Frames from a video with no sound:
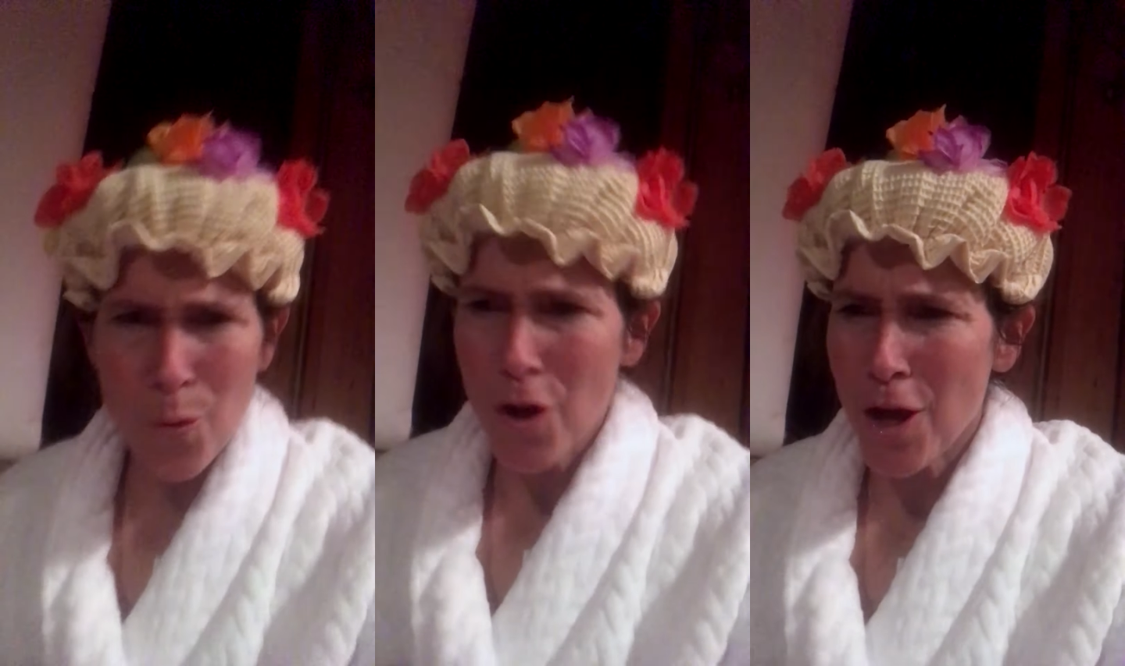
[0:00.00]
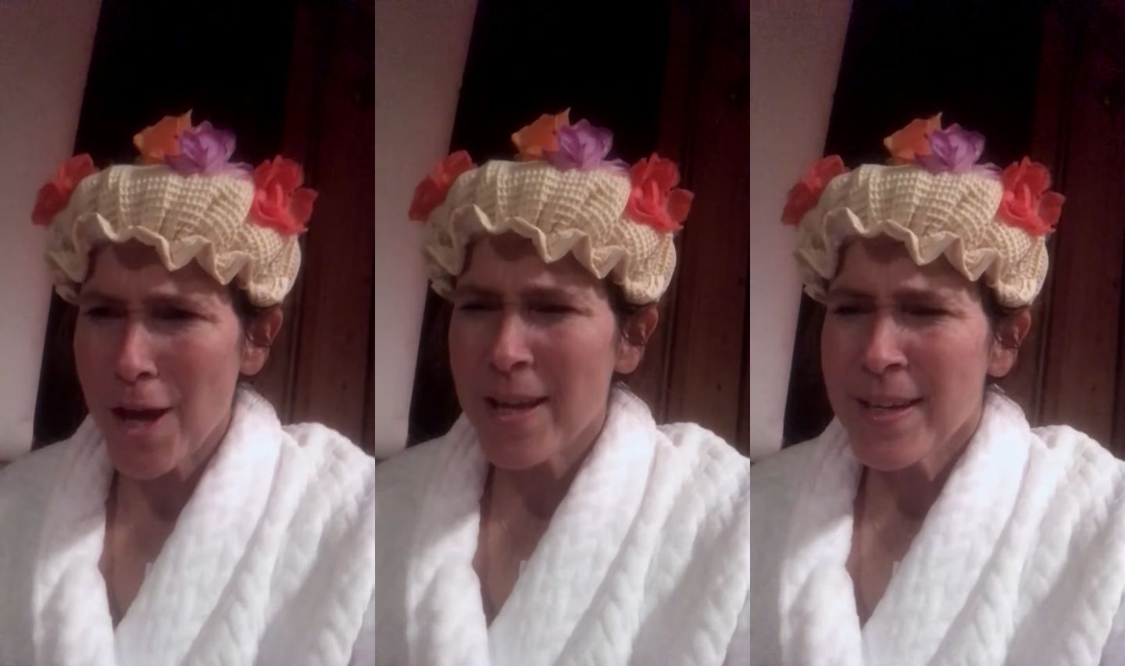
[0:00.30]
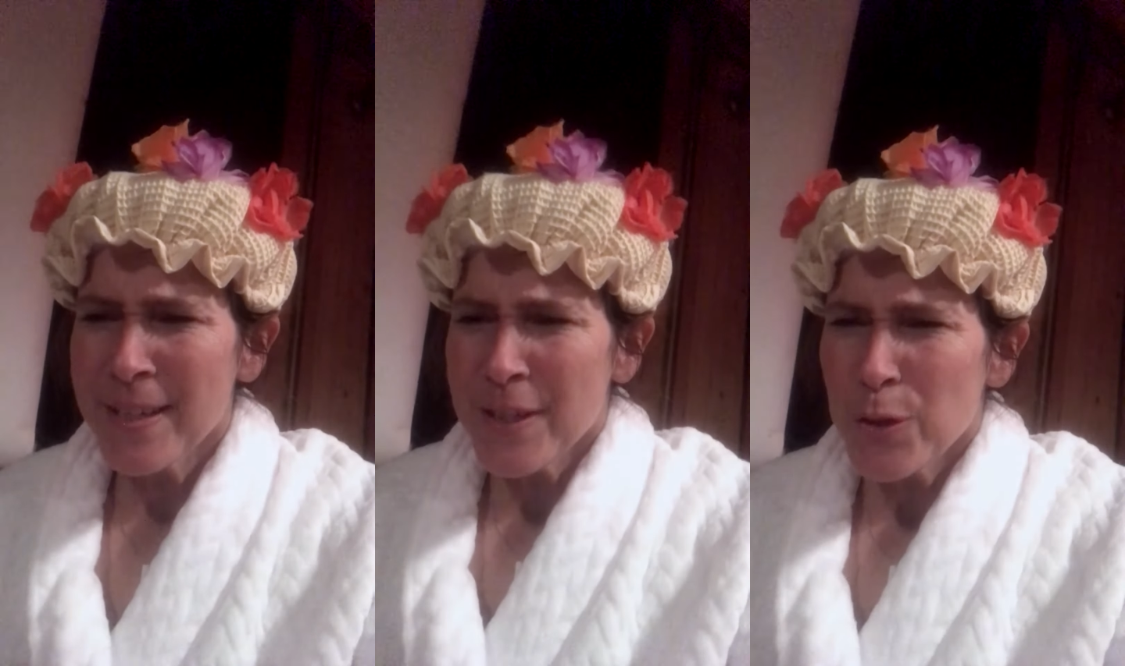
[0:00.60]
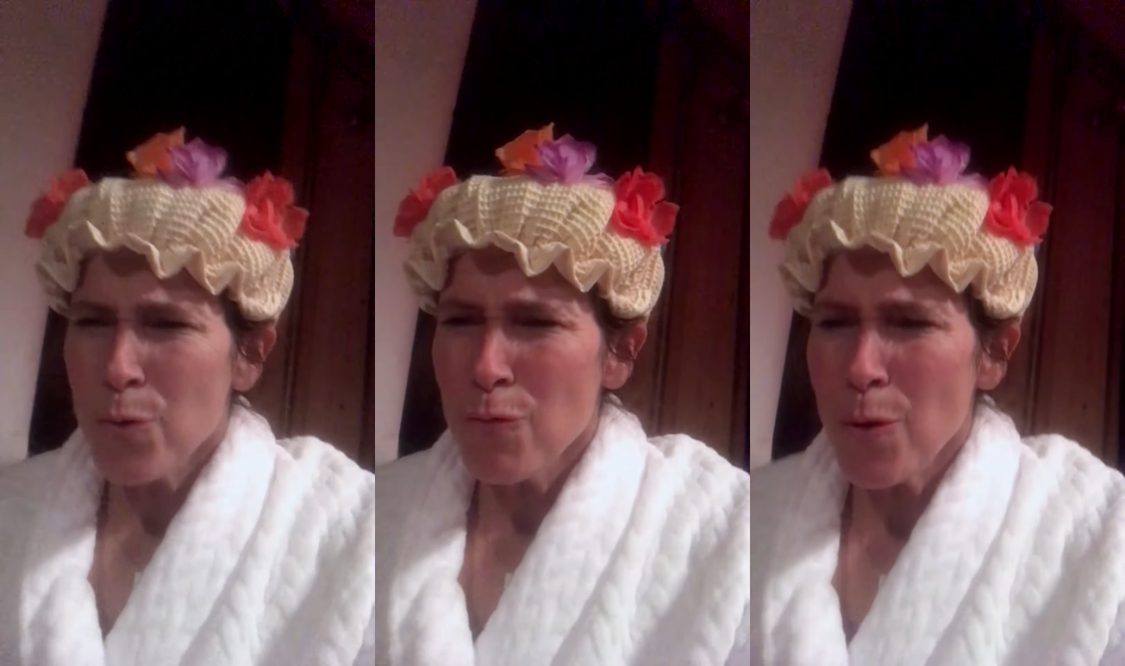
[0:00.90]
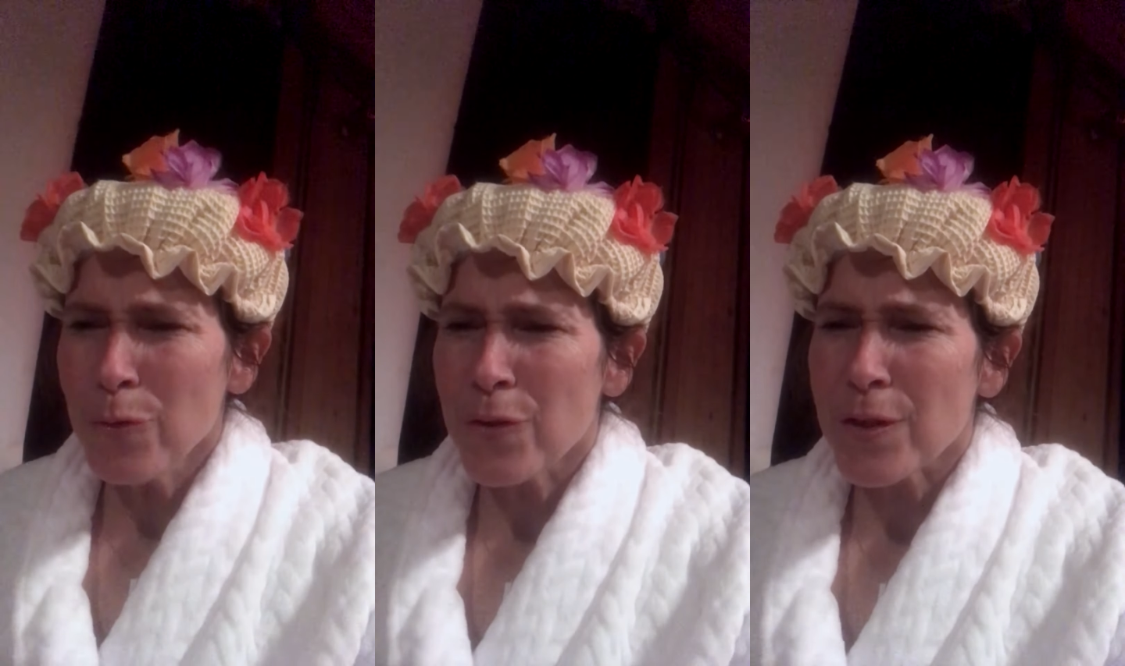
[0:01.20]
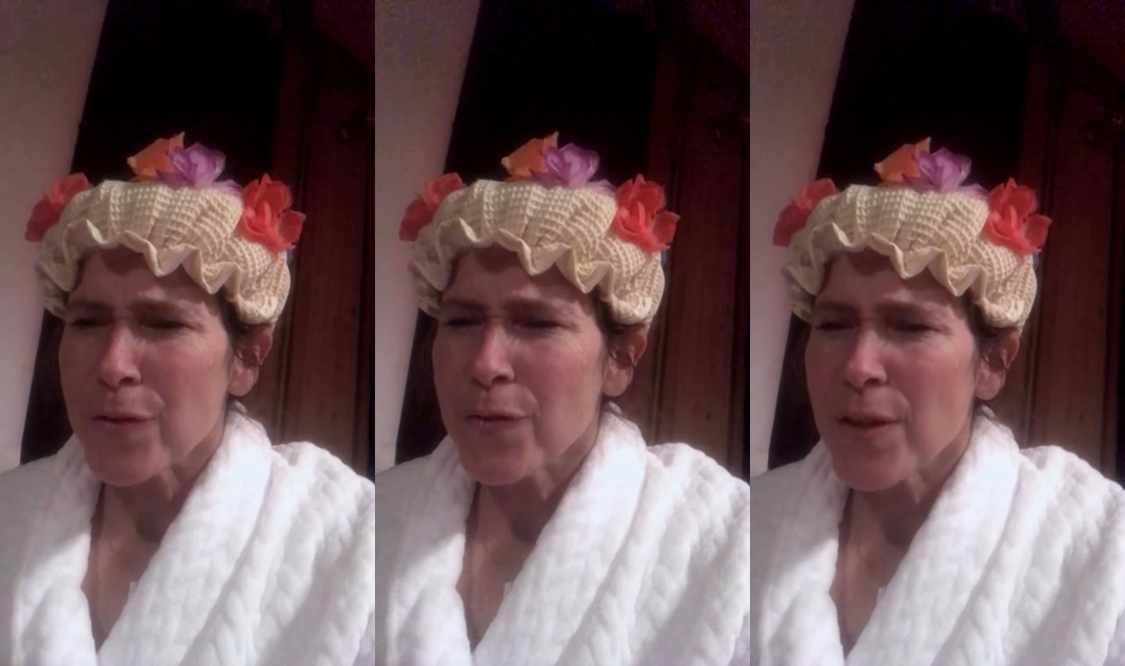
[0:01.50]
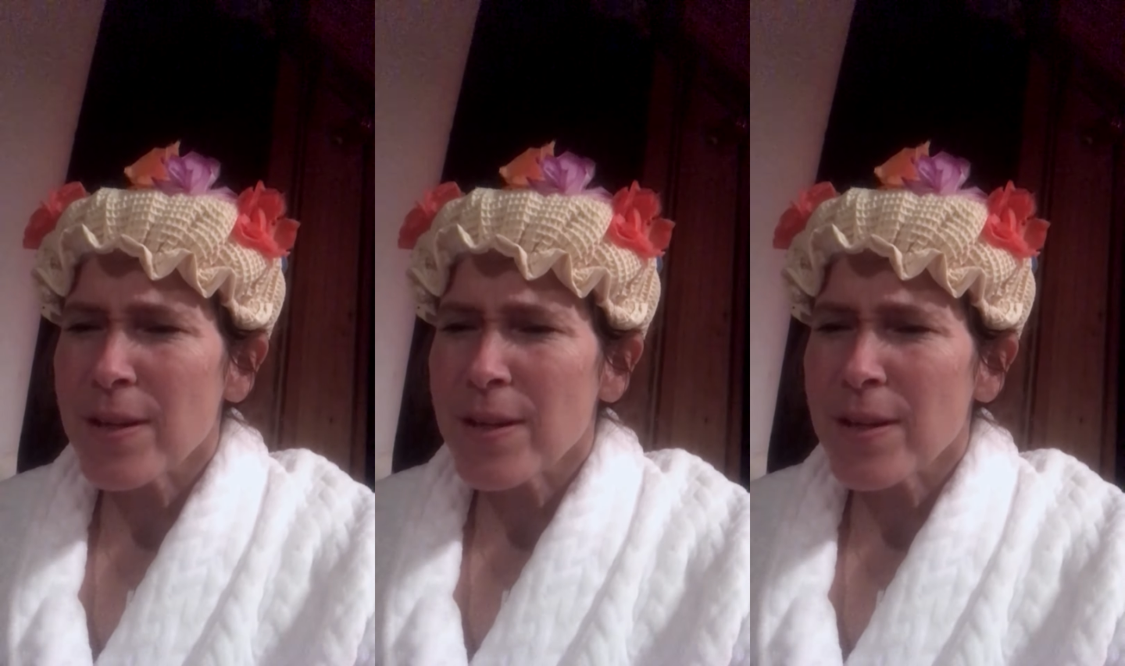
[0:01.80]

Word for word: uh, who wrote this?